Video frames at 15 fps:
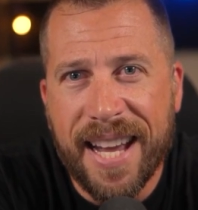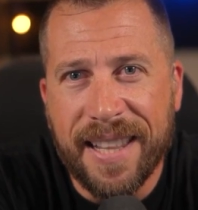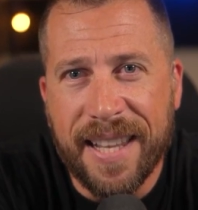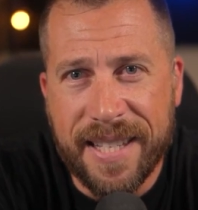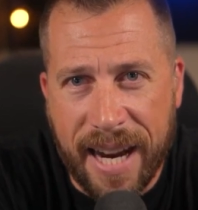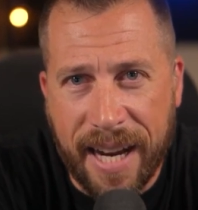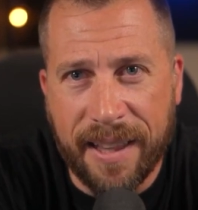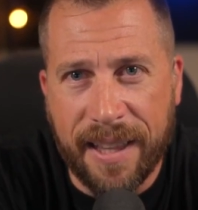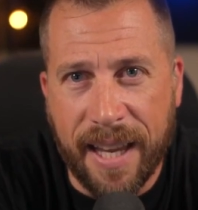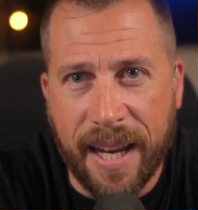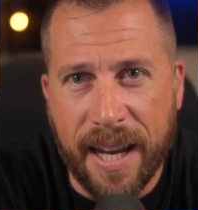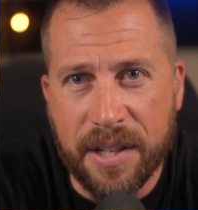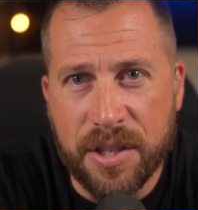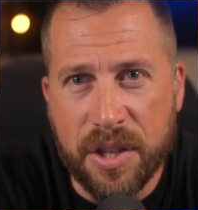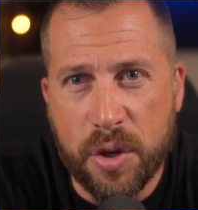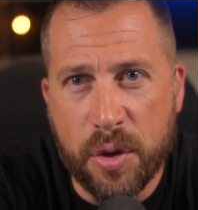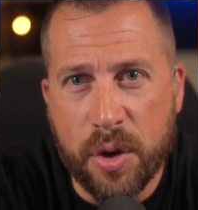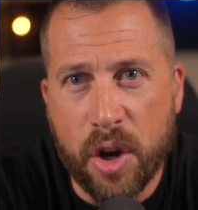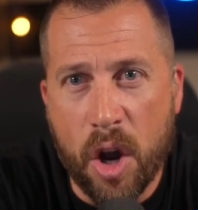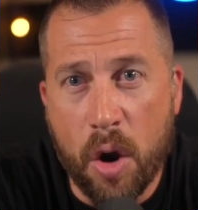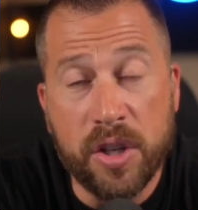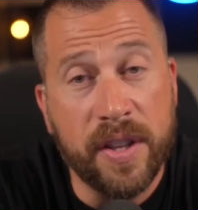The second thing is you can
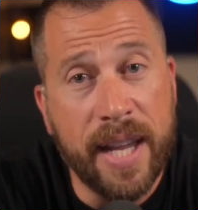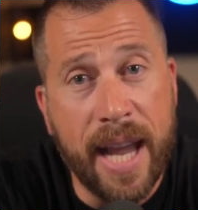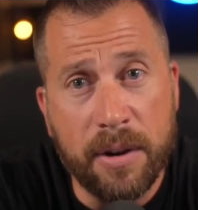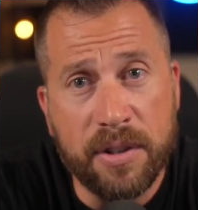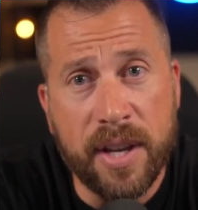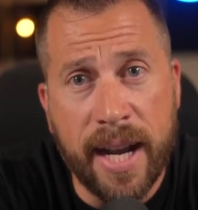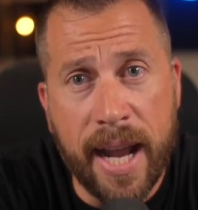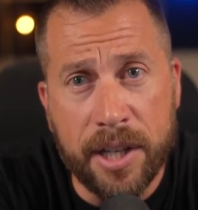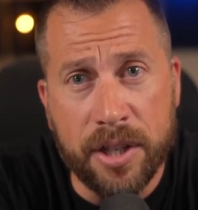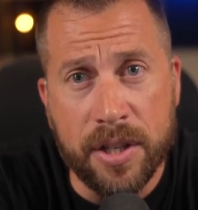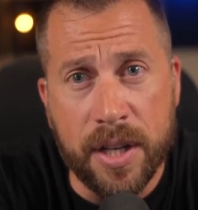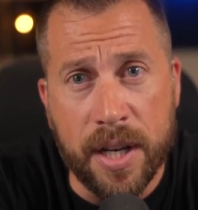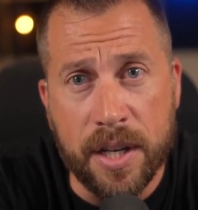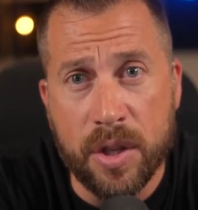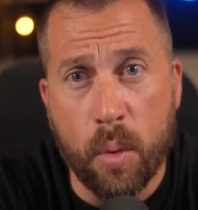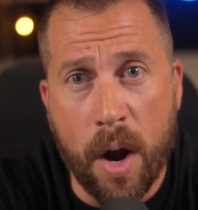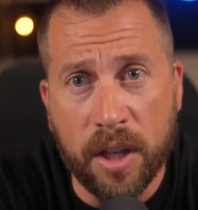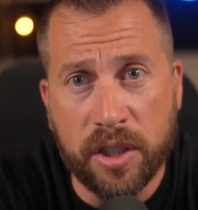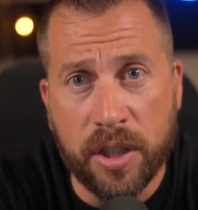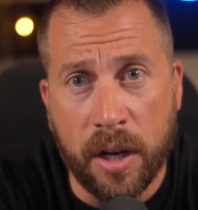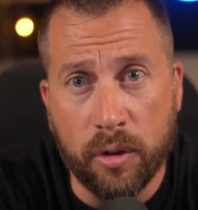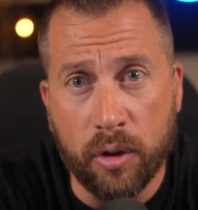go to the outside agencies, the
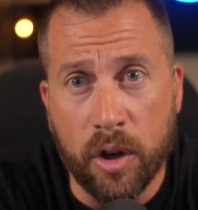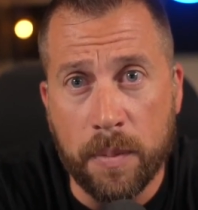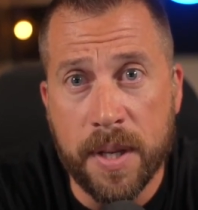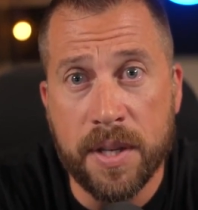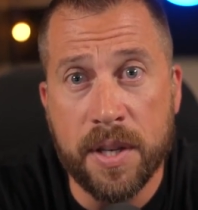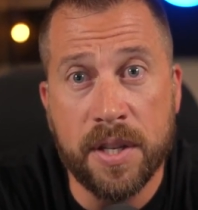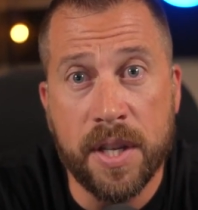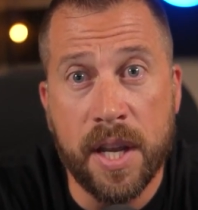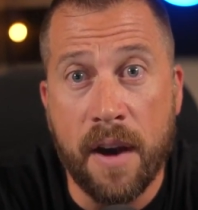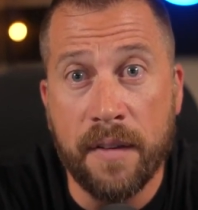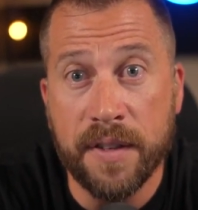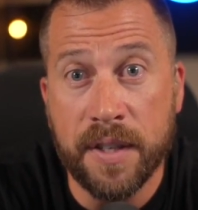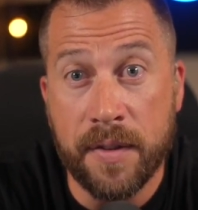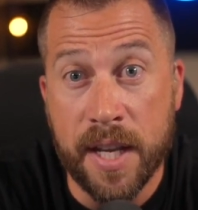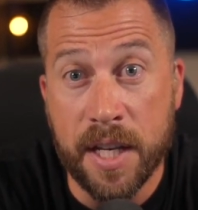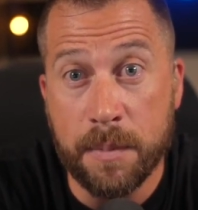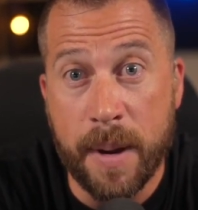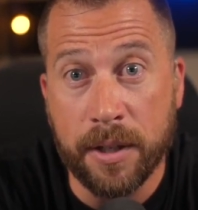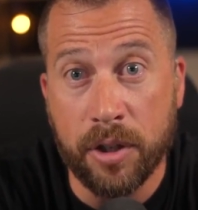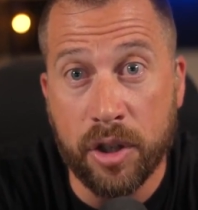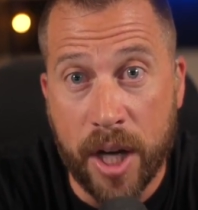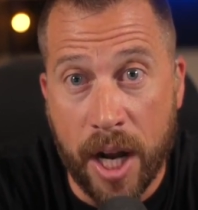watchdog group. This is the Office of the
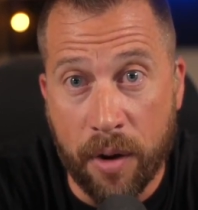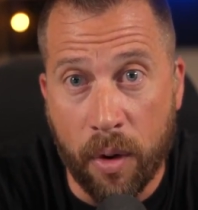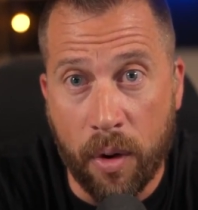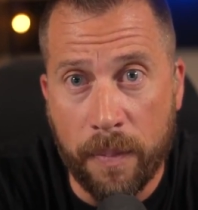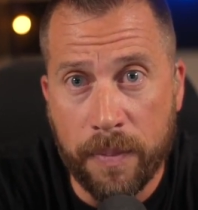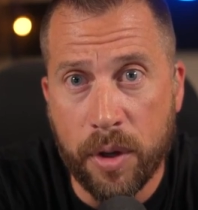Inspector General.